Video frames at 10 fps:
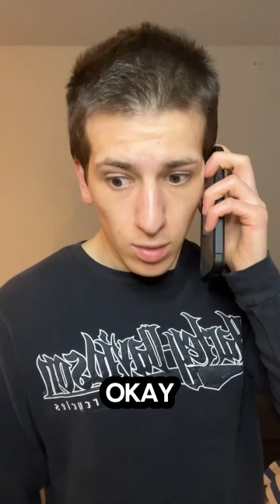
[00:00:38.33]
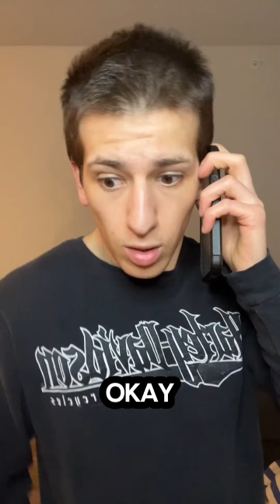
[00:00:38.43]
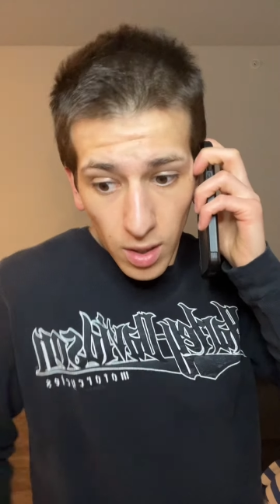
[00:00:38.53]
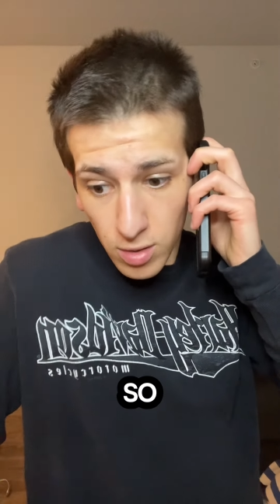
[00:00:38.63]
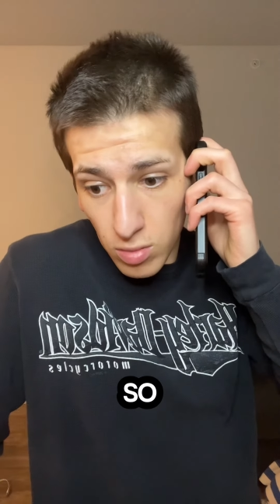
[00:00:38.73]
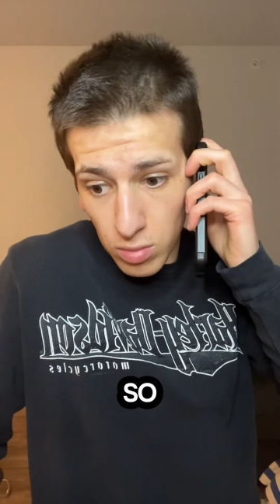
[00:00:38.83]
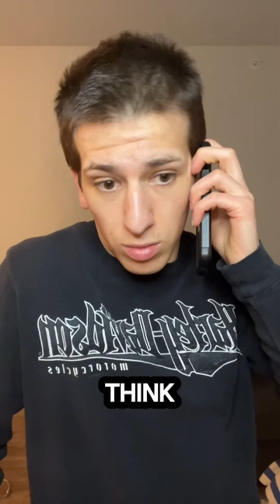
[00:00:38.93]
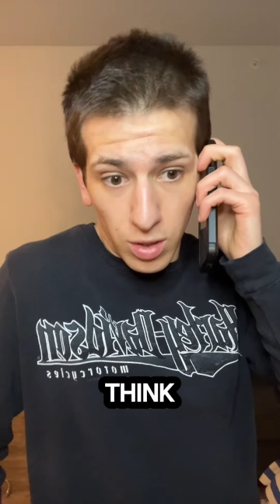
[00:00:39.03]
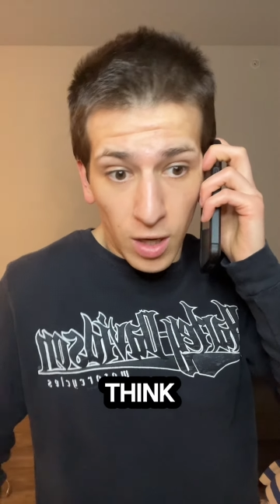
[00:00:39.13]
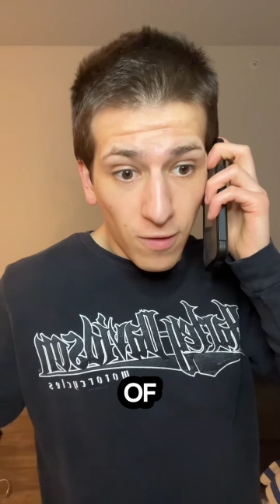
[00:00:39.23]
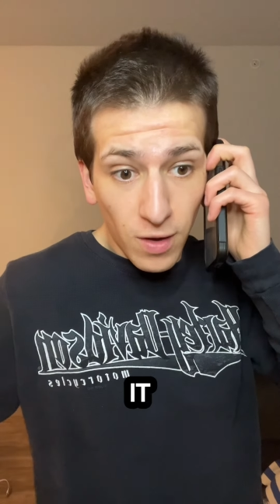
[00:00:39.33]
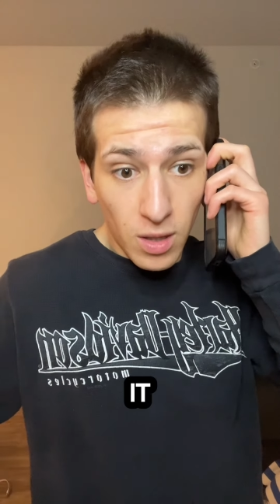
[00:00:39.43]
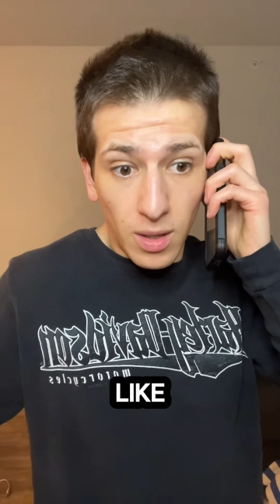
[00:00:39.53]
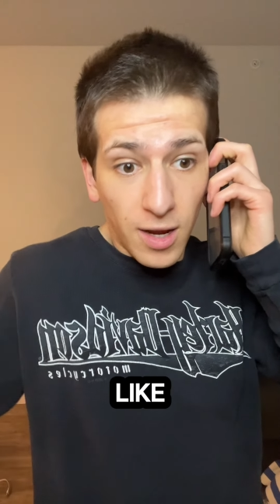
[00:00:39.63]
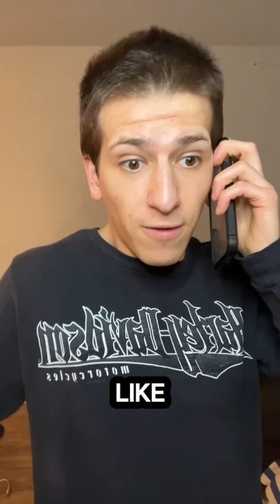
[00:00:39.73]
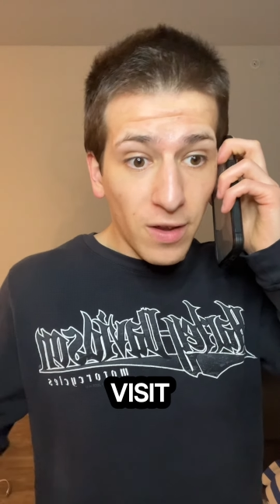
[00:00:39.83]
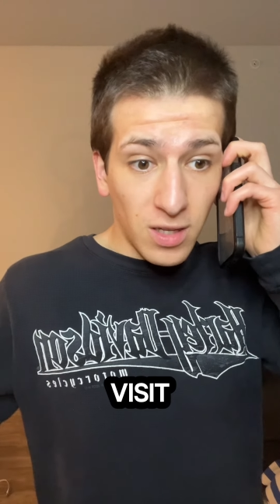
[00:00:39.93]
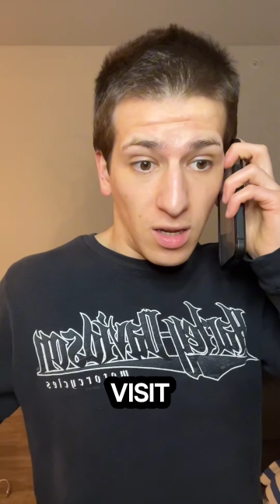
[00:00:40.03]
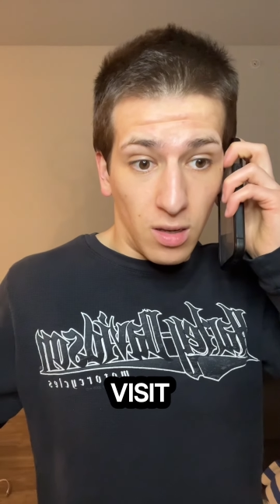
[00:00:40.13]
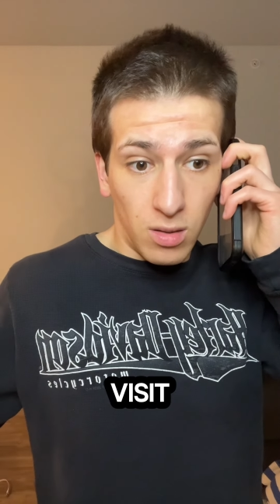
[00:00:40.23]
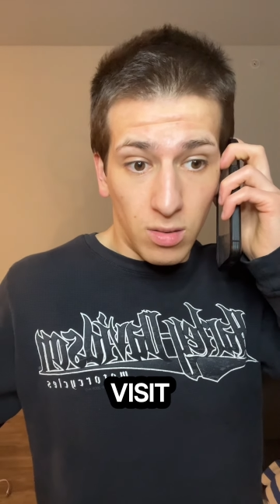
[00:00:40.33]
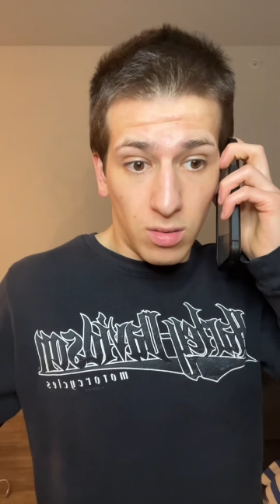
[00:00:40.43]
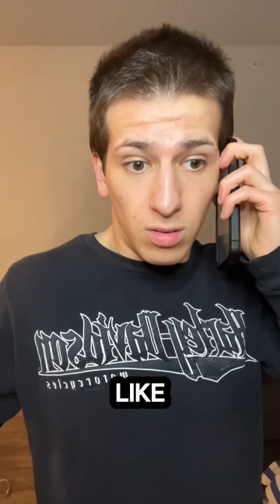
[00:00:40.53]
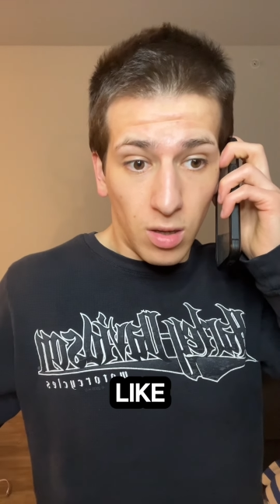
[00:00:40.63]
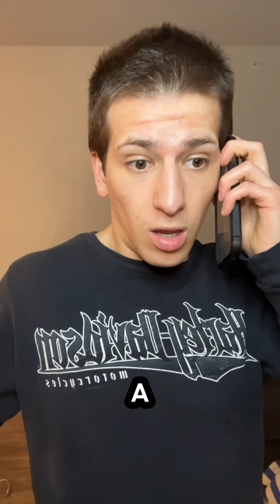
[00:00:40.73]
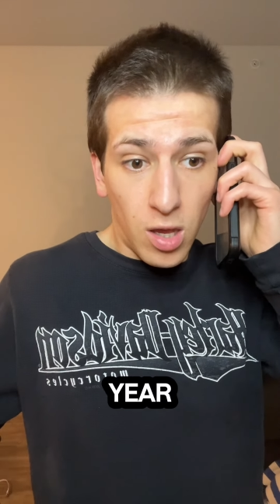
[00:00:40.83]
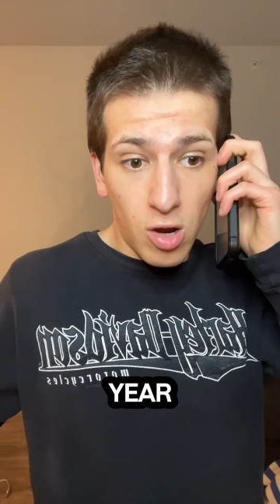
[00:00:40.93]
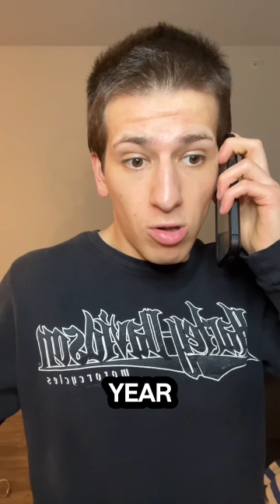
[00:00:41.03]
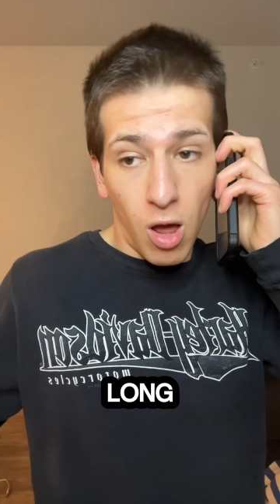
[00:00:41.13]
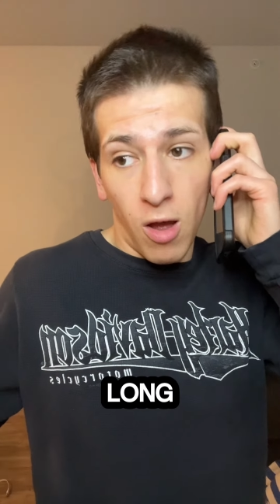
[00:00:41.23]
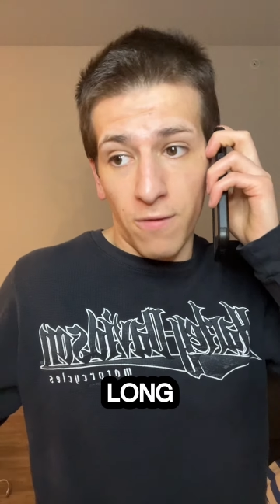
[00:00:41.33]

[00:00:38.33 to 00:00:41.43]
Okay, so think of it like a visit. Like a year-long